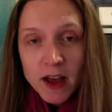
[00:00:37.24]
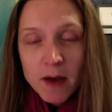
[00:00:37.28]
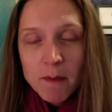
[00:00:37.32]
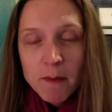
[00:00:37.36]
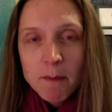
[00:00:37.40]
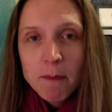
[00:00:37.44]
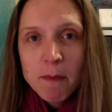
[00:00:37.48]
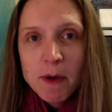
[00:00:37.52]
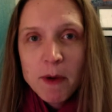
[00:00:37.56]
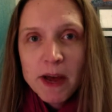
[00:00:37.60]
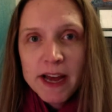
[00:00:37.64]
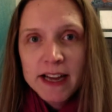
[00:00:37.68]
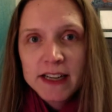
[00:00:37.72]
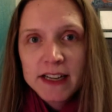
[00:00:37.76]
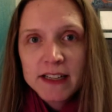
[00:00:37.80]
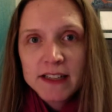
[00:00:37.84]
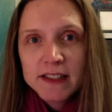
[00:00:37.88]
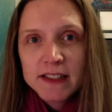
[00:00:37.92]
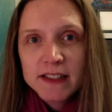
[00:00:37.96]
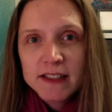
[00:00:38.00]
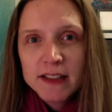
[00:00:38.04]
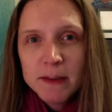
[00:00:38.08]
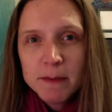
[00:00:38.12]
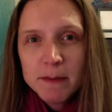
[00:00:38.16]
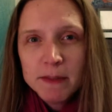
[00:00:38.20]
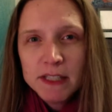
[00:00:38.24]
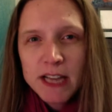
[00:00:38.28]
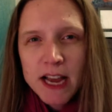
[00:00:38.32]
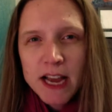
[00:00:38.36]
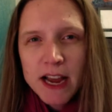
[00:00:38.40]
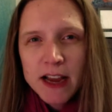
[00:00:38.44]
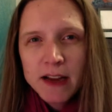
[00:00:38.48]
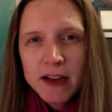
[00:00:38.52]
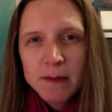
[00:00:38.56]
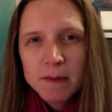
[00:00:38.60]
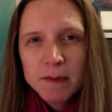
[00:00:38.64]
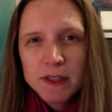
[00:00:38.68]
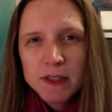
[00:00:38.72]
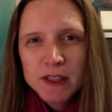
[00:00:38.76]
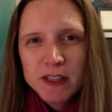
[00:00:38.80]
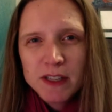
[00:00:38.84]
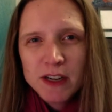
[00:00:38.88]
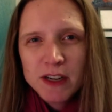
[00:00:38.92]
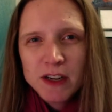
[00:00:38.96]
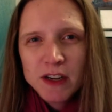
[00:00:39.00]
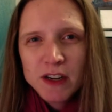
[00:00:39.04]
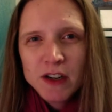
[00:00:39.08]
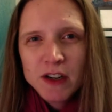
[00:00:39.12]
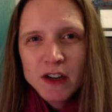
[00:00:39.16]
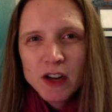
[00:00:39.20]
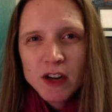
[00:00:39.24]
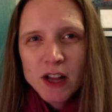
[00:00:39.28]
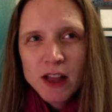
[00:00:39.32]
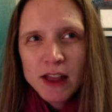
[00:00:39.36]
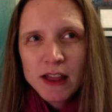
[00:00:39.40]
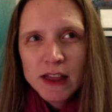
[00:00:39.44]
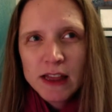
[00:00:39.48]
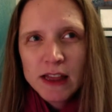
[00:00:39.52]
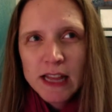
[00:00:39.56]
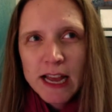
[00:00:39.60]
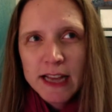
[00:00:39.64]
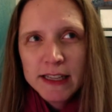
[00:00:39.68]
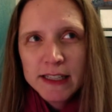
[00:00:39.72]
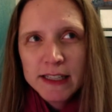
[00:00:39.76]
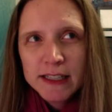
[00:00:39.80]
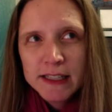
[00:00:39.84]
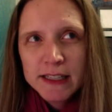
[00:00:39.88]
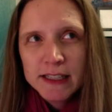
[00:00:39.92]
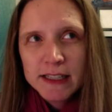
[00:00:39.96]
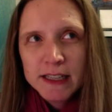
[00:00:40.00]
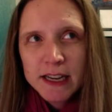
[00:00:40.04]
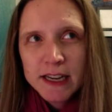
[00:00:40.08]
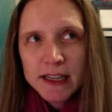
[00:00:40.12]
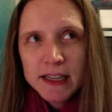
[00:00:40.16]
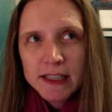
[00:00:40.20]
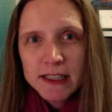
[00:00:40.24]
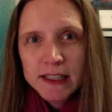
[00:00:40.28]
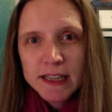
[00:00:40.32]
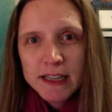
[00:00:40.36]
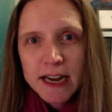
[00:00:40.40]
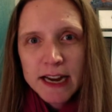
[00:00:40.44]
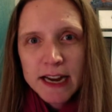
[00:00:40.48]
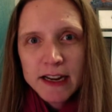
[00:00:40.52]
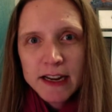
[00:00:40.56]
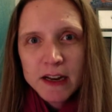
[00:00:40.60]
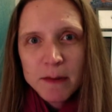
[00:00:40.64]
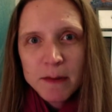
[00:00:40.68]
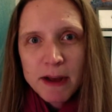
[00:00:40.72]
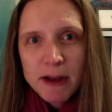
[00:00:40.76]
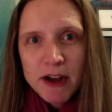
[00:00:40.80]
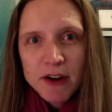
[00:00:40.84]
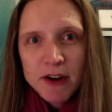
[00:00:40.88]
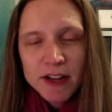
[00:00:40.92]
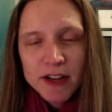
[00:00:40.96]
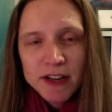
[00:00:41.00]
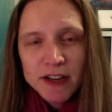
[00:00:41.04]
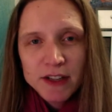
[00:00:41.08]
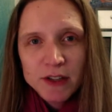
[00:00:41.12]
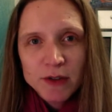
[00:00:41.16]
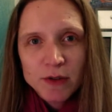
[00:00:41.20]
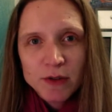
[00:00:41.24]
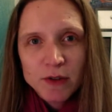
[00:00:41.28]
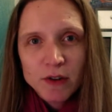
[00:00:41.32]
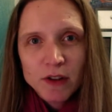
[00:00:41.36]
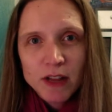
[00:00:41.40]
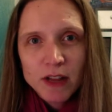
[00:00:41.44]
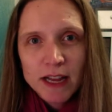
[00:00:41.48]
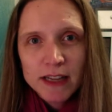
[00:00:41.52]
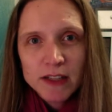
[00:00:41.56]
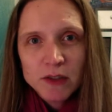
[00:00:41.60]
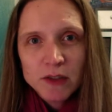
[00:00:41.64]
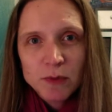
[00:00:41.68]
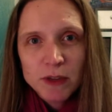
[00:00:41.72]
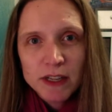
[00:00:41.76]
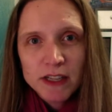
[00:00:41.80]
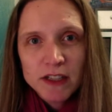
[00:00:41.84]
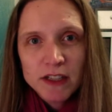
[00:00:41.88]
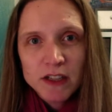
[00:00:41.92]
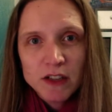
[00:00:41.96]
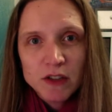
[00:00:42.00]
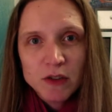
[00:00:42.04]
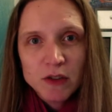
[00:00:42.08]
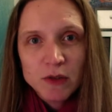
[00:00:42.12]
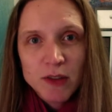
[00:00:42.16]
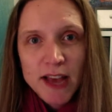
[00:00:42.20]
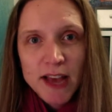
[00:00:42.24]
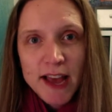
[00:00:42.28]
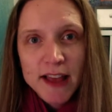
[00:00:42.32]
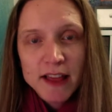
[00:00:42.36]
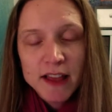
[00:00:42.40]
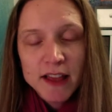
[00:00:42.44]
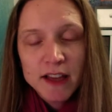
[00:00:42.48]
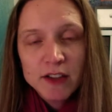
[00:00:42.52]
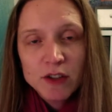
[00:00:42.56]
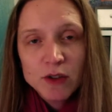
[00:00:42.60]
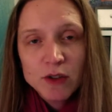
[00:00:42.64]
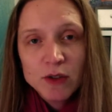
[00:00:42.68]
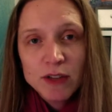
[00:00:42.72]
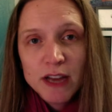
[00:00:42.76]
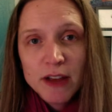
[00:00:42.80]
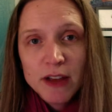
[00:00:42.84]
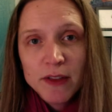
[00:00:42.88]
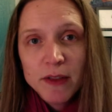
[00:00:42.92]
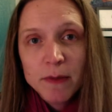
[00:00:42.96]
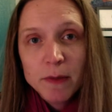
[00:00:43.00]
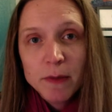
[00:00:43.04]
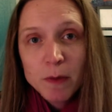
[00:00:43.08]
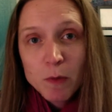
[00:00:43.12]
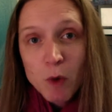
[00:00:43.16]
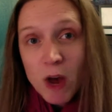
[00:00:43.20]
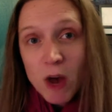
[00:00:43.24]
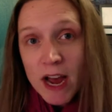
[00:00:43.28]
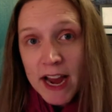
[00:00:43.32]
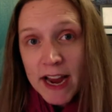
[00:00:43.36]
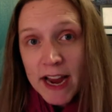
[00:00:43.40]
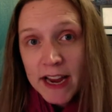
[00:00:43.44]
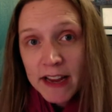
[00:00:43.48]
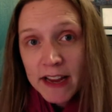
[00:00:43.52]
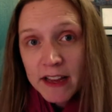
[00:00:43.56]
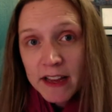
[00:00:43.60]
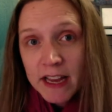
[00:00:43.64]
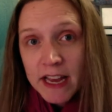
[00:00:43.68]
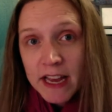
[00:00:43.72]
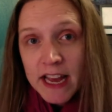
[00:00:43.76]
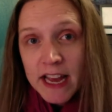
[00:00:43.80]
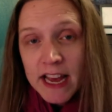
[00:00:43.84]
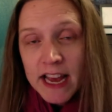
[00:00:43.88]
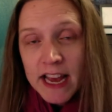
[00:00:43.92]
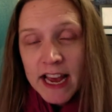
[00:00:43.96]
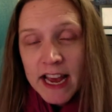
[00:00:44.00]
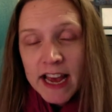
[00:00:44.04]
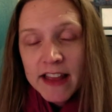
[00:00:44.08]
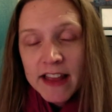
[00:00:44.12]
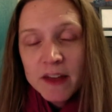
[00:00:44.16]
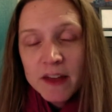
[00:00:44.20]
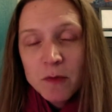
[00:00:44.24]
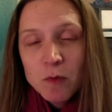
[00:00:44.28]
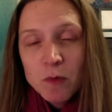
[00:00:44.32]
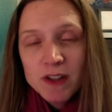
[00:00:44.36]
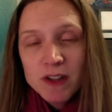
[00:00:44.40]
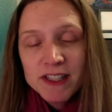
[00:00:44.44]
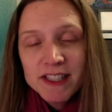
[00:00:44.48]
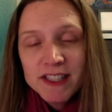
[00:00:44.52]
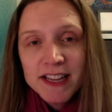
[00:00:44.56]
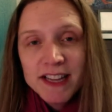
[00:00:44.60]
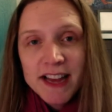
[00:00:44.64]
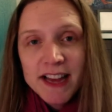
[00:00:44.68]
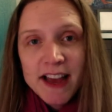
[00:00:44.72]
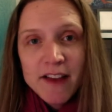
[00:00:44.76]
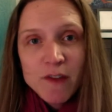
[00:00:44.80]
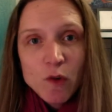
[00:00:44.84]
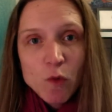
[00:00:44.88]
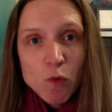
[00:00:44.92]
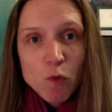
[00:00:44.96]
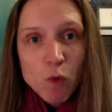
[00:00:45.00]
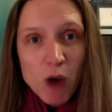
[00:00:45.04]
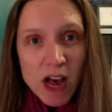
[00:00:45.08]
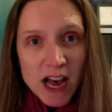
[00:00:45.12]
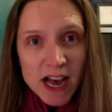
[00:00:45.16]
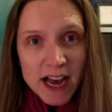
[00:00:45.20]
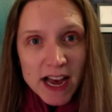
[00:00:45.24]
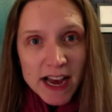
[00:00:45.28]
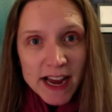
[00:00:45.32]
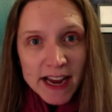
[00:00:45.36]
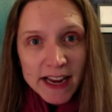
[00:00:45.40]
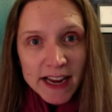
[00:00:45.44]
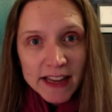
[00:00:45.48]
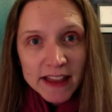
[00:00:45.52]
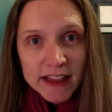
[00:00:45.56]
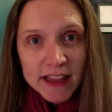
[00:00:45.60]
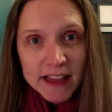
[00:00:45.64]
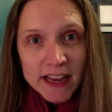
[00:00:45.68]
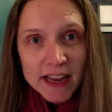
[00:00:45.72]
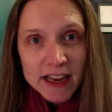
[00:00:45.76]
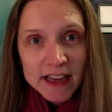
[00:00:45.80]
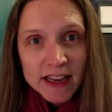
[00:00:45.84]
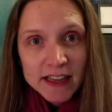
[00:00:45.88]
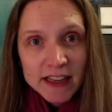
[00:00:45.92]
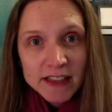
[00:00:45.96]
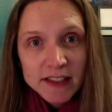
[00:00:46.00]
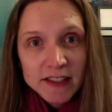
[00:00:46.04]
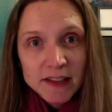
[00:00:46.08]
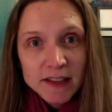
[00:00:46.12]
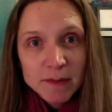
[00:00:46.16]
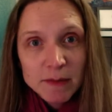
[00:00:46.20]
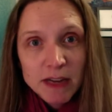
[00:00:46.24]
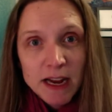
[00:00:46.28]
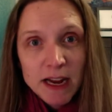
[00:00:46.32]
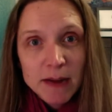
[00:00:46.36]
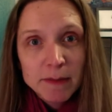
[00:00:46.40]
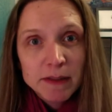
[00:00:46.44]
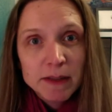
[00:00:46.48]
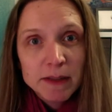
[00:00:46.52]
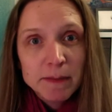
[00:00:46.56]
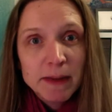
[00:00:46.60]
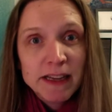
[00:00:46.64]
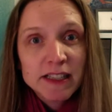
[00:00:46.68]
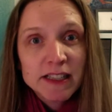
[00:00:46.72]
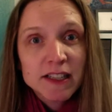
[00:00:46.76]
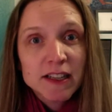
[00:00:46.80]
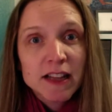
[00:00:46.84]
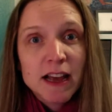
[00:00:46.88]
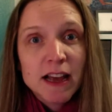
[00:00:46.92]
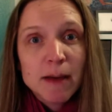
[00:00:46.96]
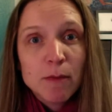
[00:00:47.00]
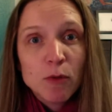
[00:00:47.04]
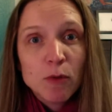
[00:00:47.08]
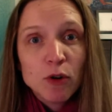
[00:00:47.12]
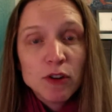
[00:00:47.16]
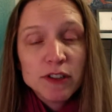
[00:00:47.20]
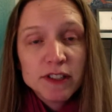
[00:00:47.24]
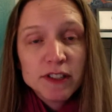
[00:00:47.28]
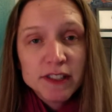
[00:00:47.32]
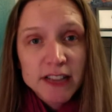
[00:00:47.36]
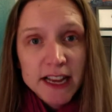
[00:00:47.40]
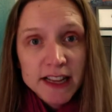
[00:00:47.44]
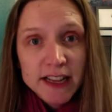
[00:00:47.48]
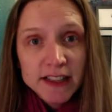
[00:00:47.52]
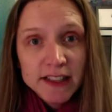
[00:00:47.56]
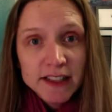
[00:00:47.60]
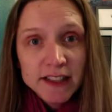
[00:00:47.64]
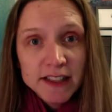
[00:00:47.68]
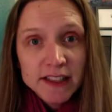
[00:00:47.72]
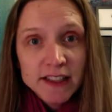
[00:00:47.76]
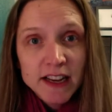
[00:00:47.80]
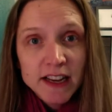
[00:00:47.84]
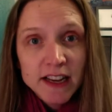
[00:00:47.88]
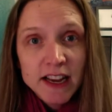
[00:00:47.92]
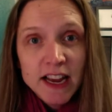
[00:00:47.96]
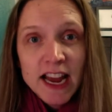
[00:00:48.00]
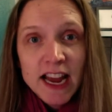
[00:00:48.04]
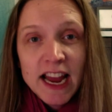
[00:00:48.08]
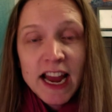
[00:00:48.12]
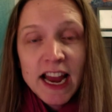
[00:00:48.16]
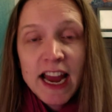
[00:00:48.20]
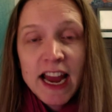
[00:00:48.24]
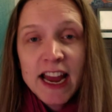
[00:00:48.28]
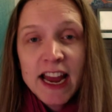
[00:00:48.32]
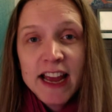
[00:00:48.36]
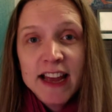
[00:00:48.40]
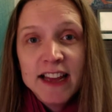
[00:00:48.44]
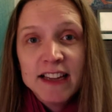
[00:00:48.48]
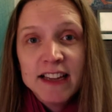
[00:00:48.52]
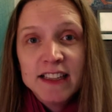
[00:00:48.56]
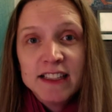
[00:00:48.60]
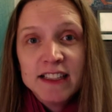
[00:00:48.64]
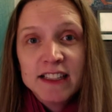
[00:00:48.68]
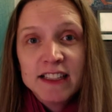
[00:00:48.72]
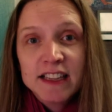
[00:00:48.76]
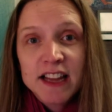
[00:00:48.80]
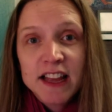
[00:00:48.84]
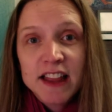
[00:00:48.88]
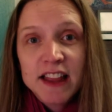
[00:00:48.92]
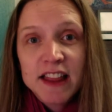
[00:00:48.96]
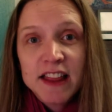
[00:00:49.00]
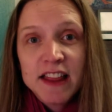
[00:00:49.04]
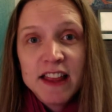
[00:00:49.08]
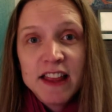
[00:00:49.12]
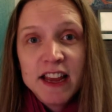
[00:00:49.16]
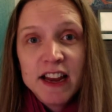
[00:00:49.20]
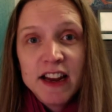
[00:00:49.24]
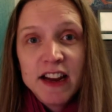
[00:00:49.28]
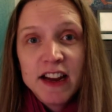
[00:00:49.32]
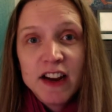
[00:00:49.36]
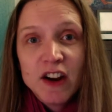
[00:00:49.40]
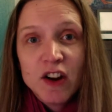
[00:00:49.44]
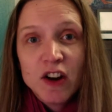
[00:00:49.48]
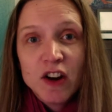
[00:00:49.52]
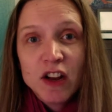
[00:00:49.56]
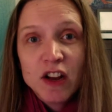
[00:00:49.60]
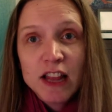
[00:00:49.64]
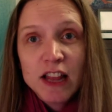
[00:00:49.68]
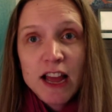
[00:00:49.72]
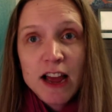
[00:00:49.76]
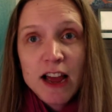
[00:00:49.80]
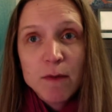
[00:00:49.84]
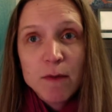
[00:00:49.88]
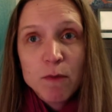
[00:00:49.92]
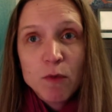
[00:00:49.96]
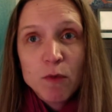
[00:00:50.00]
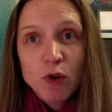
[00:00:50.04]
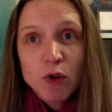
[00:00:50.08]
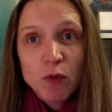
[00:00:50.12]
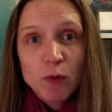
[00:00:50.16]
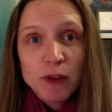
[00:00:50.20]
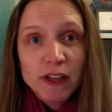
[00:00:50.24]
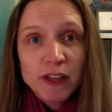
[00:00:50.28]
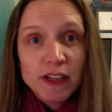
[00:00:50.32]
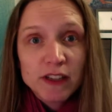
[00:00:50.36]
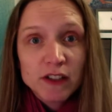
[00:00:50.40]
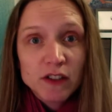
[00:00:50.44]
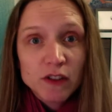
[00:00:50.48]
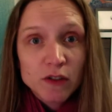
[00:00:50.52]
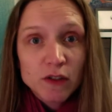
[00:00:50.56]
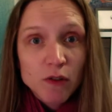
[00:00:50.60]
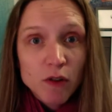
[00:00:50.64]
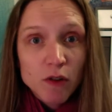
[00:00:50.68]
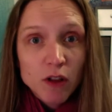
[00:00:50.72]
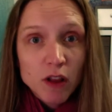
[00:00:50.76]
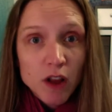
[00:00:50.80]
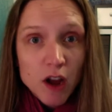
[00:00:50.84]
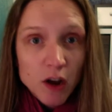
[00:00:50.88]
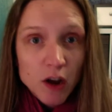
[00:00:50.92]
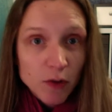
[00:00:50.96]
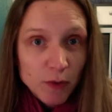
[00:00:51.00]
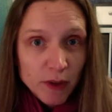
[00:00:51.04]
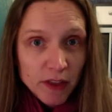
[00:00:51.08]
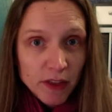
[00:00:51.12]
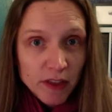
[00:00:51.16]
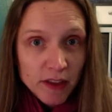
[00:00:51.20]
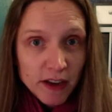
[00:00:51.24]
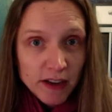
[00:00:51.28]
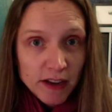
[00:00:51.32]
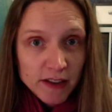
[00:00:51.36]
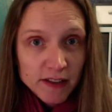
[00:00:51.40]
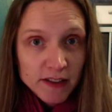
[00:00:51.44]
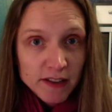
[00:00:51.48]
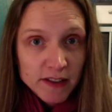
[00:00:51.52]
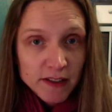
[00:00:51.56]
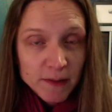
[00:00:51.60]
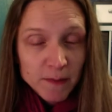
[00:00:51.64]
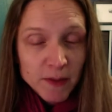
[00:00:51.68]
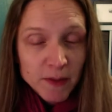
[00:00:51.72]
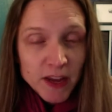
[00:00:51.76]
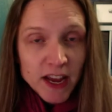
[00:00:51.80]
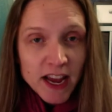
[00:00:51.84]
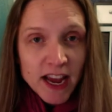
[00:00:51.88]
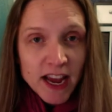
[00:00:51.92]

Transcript: but sometimes they're less excited about it or less willing to do that unless you tell them the why. And then once they have a why, then sometimes it makes a lot more sense and they are a lot more willing to go along with things.